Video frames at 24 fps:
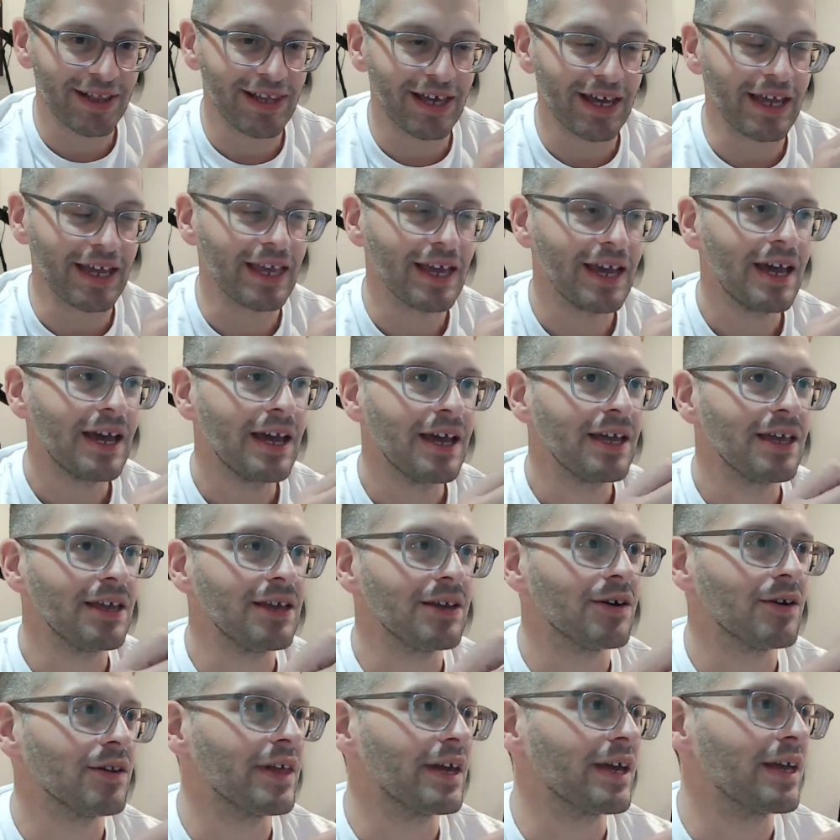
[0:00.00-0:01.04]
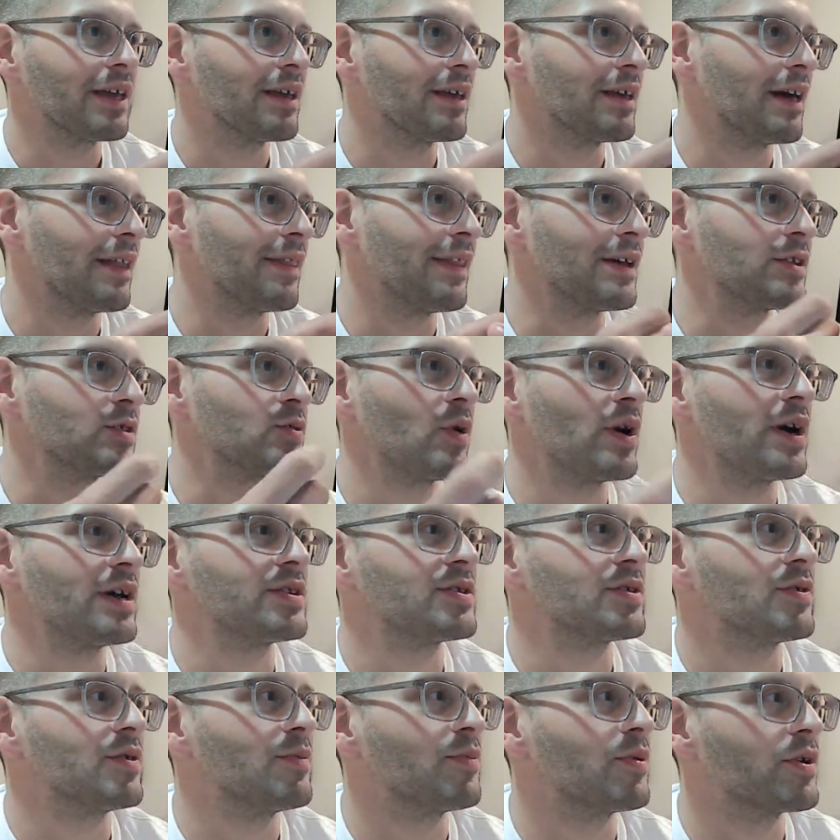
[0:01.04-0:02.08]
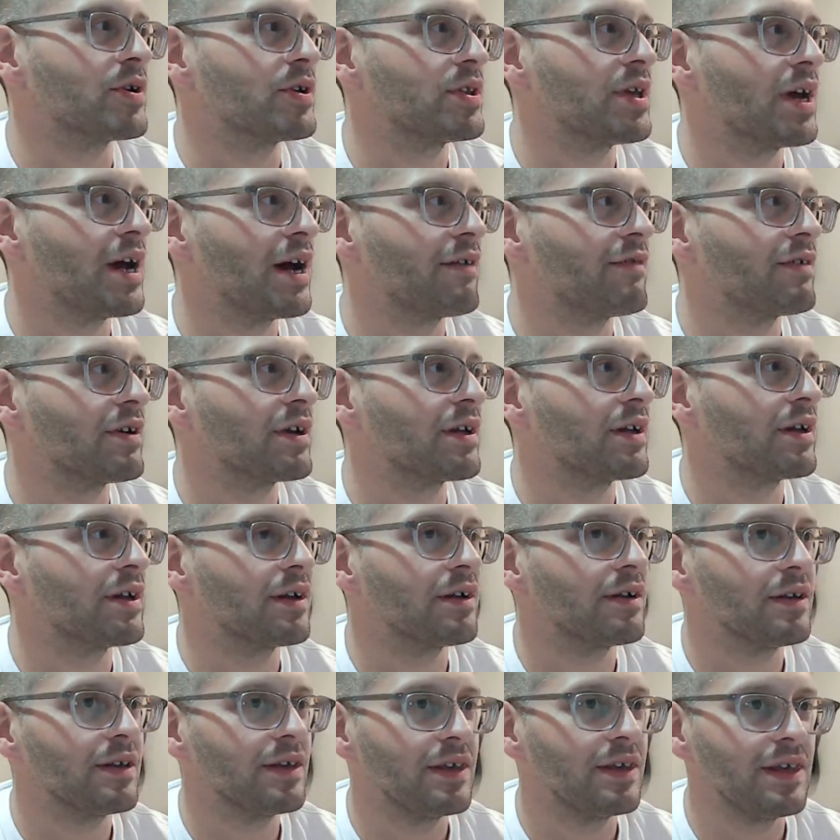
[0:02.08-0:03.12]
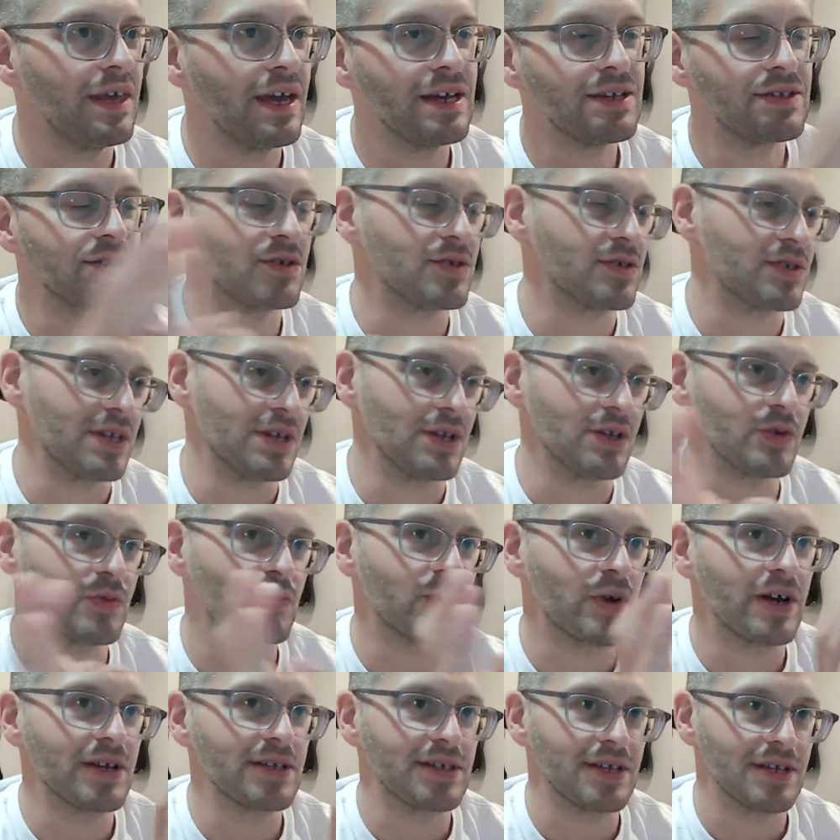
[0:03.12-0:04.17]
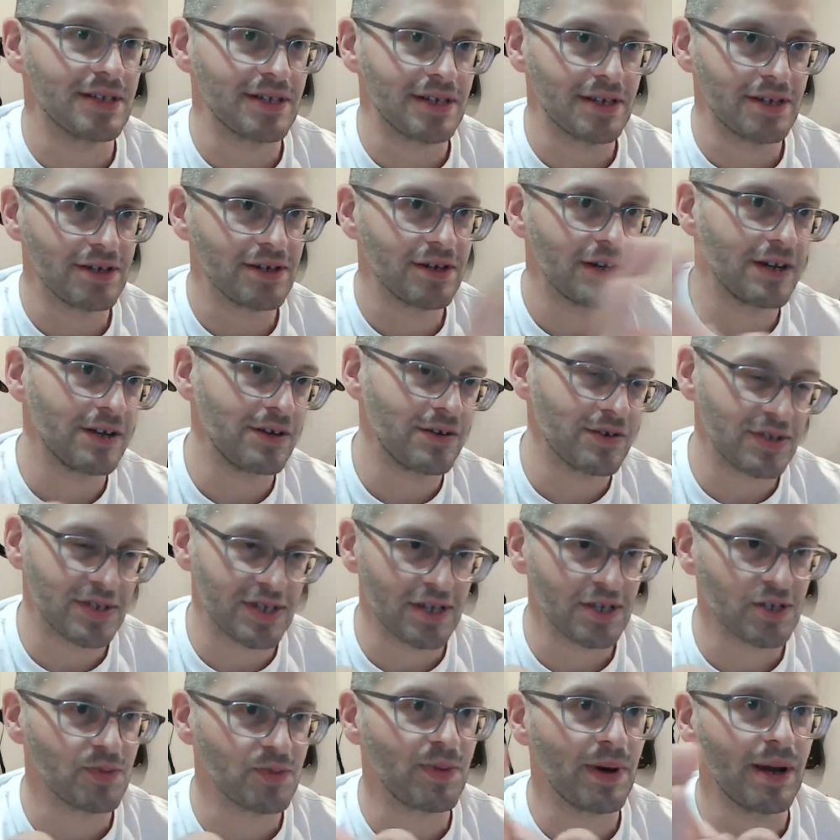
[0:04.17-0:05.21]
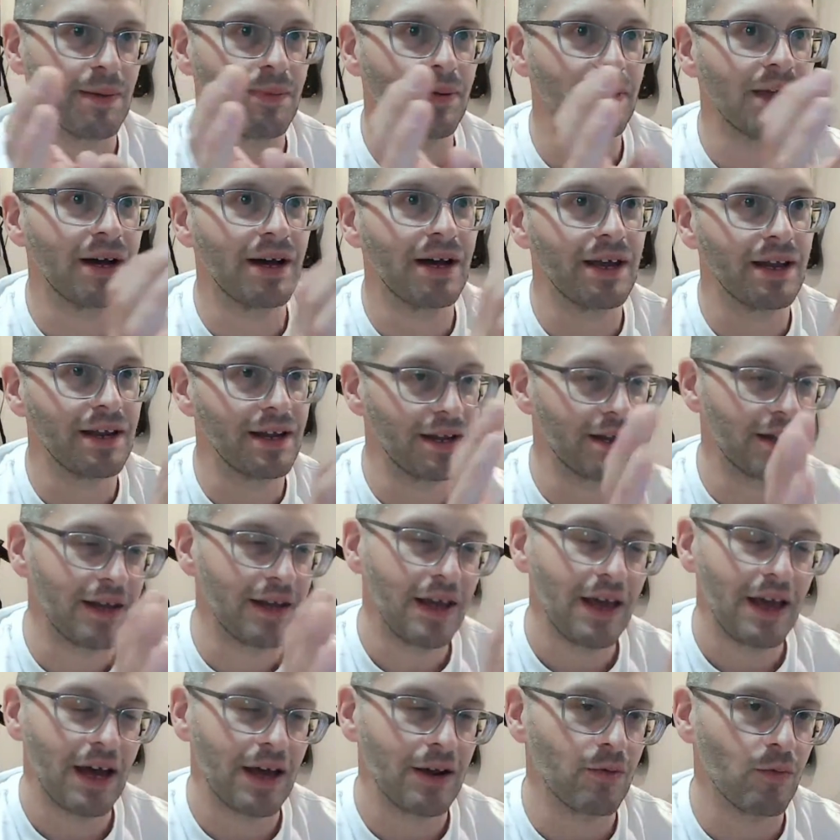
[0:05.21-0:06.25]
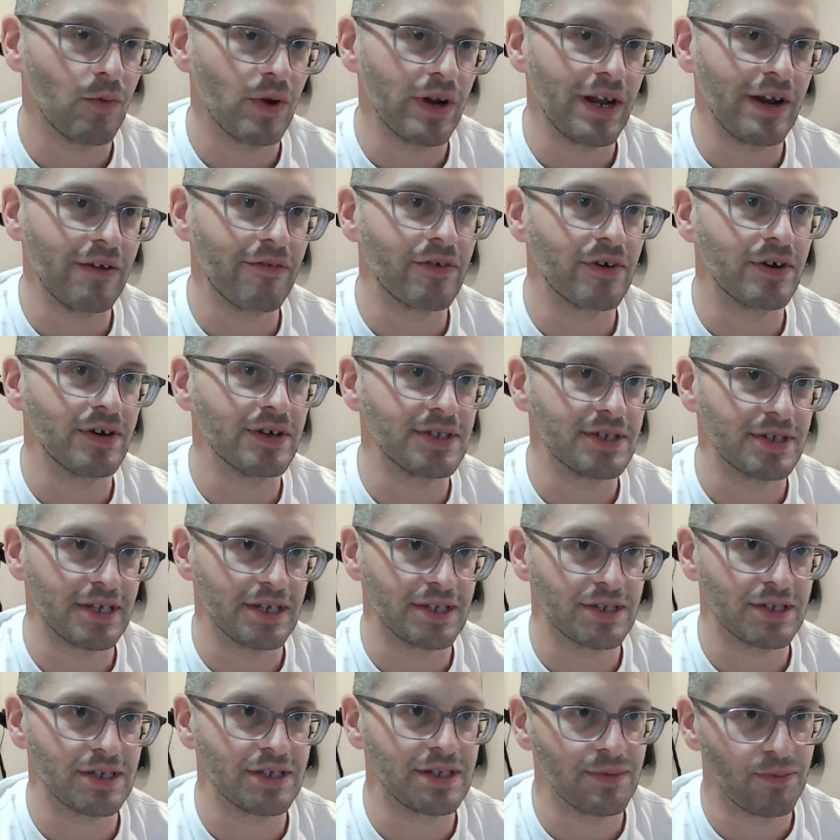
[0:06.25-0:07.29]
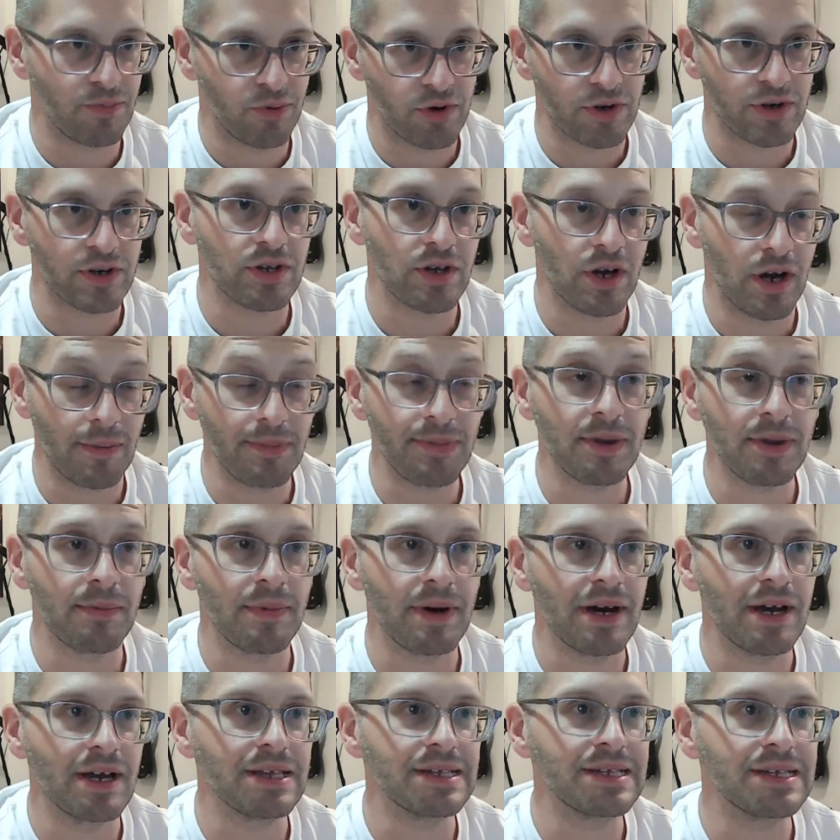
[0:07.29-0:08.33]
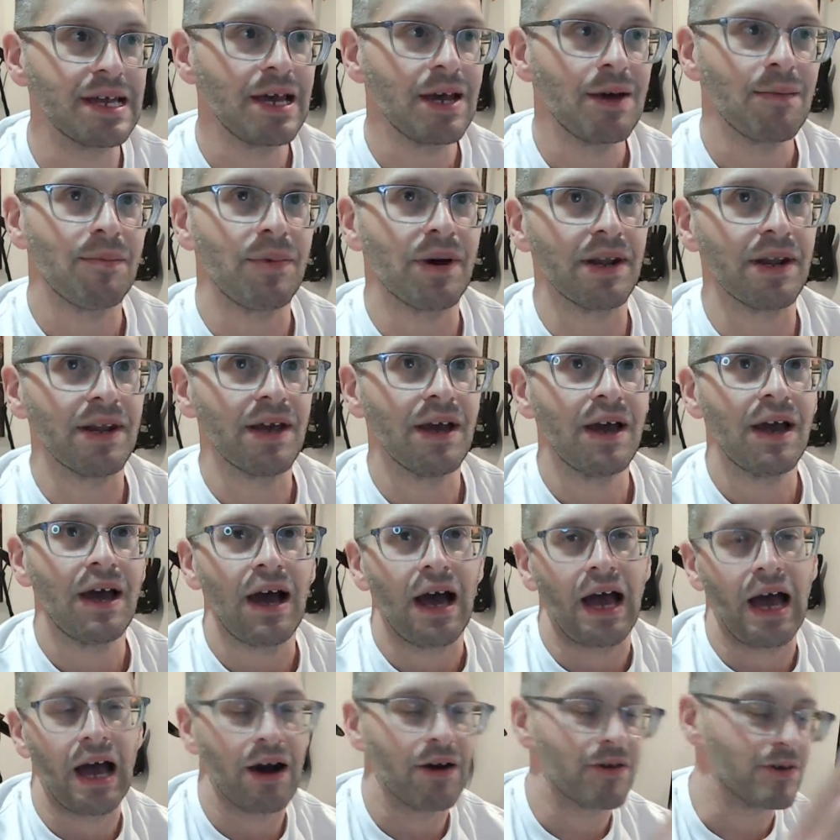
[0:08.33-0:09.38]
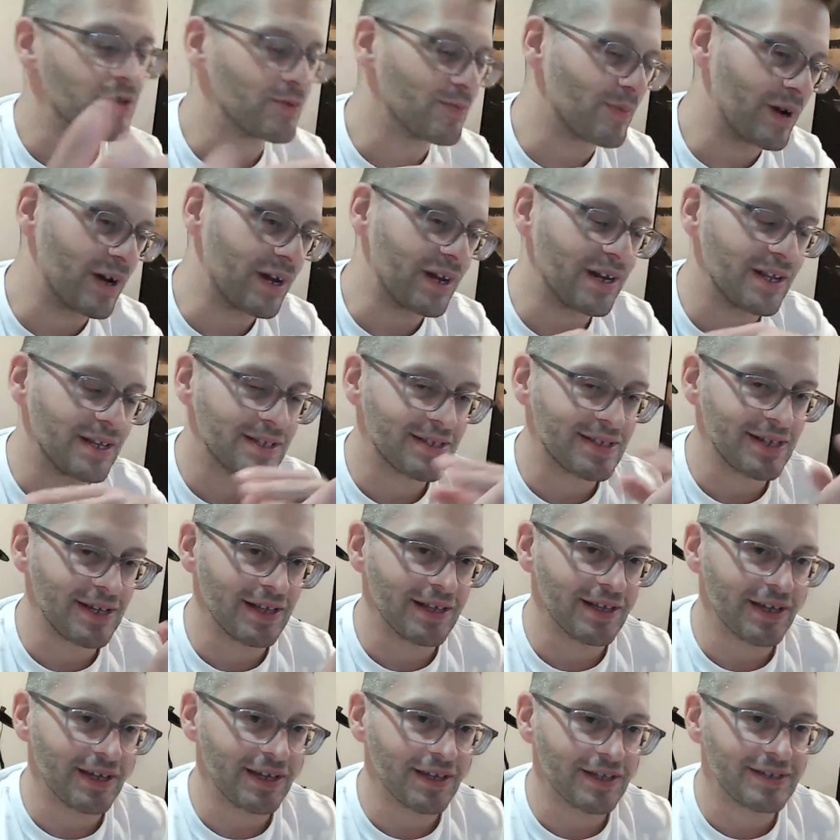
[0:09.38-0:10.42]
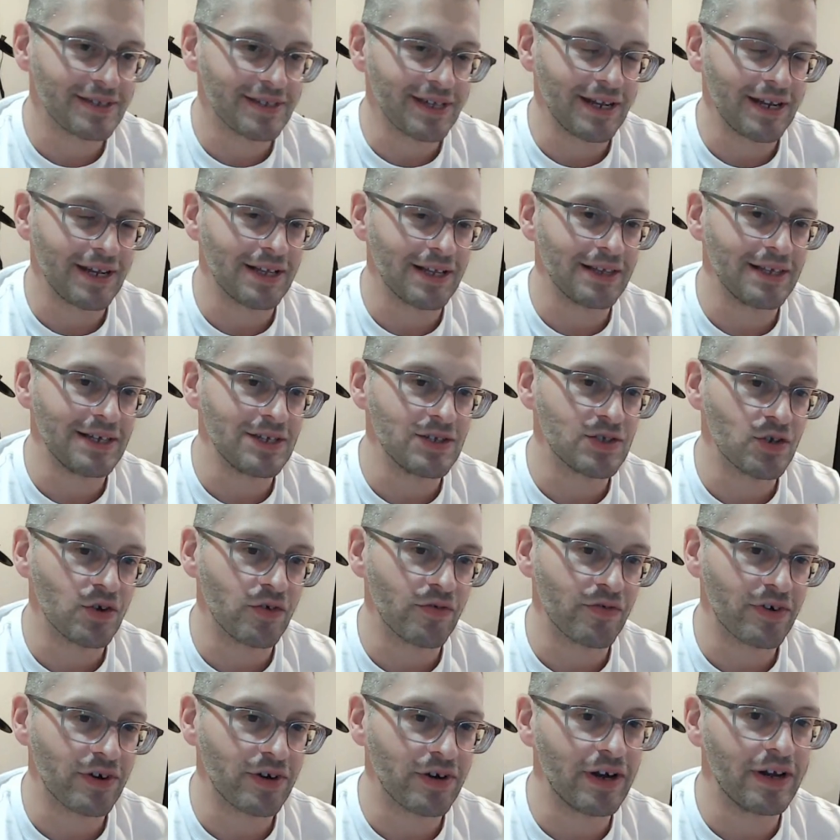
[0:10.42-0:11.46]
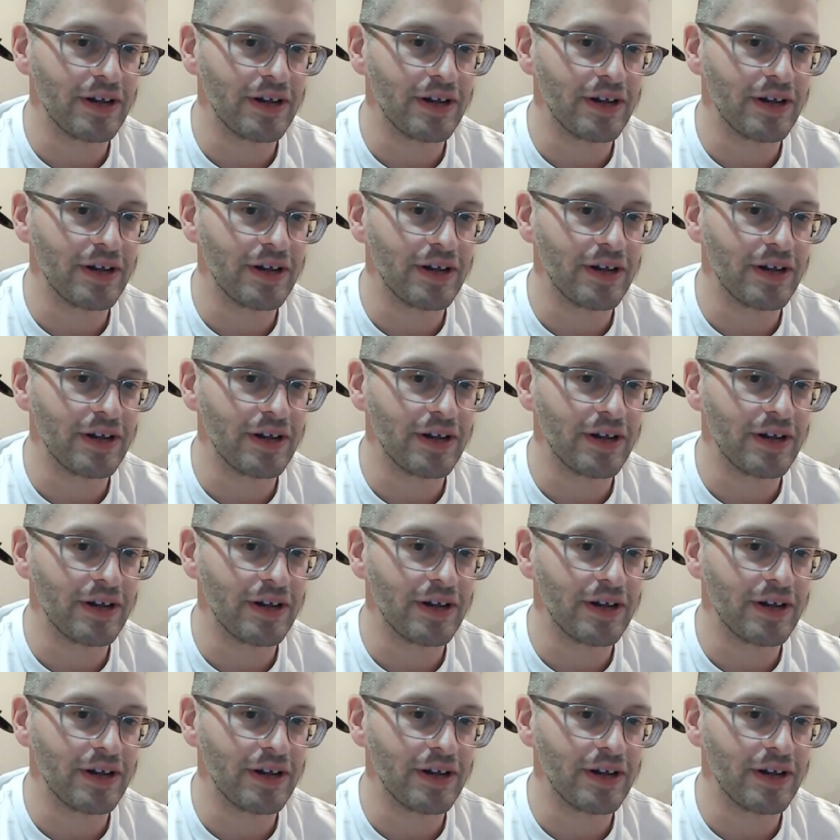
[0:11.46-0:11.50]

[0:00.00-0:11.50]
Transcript: And that's why it's so important to have your sales process and your sales pipeline and whatever is important to optimize, but how is marketing sending leads over?